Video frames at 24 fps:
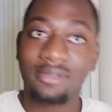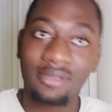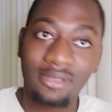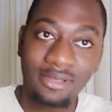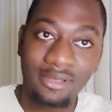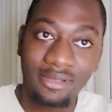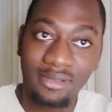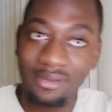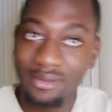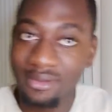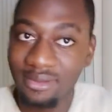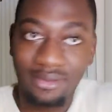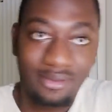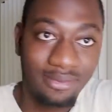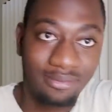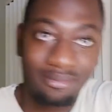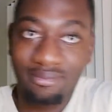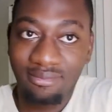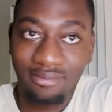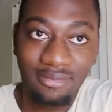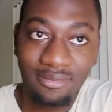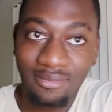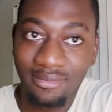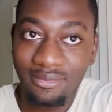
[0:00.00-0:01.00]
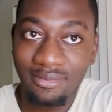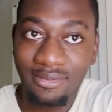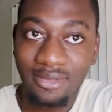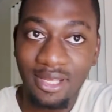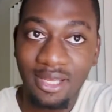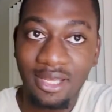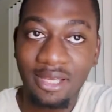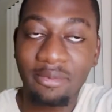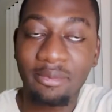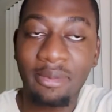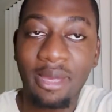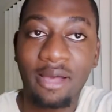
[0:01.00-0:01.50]
just
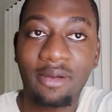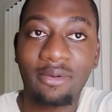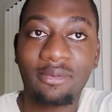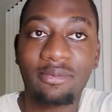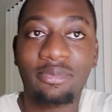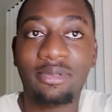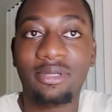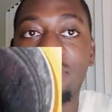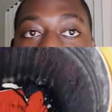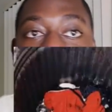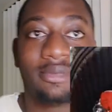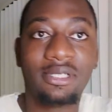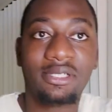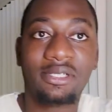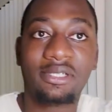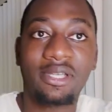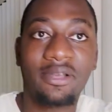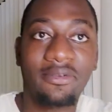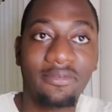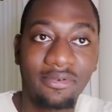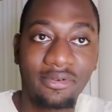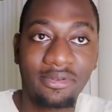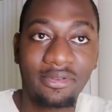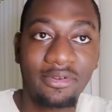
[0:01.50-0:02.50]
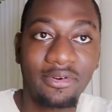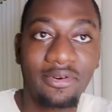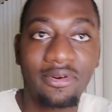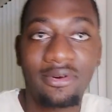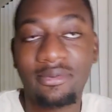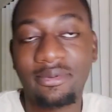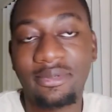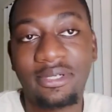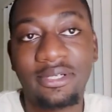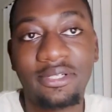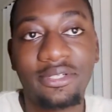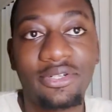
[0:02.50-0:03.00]
dig them out, put them in a shovel and throw
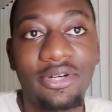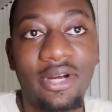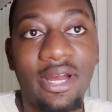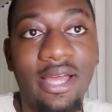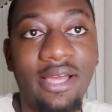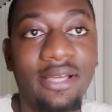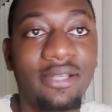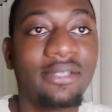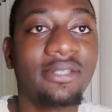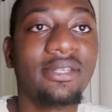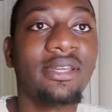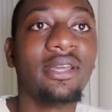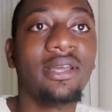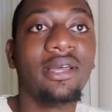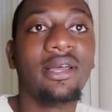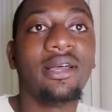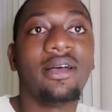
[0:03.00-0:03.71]
them in the trash.